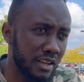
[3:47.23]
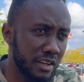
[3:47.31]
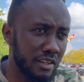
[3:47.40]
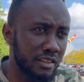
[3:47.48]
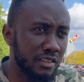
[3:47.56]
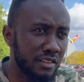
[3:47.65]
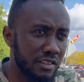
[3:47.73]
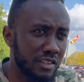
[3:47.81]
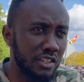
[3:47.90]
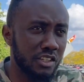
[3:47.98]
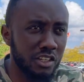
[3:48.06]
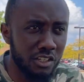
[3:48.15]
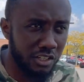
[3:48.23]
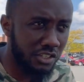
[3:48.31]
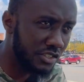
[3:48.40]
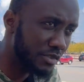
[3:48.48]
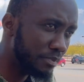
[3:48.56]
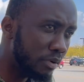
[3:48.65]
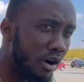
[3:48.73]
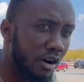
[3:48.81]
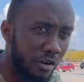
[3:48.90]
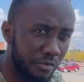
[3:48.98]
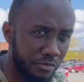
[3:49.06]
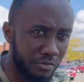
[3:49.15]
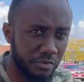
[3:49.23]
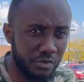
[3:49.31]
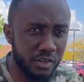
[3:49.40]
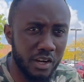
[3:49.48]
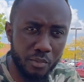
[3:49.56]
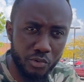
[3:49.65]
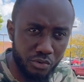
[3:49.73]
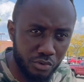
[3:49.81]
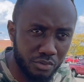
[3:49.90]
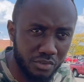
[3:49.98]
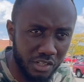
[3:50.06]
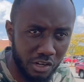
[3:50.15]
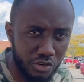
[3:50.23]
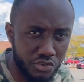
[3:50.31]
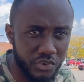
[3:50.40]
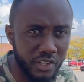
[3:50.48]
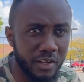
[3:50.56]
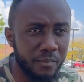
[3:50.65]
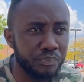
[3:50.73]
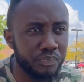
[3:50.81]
in the English part of Cameroon, the country,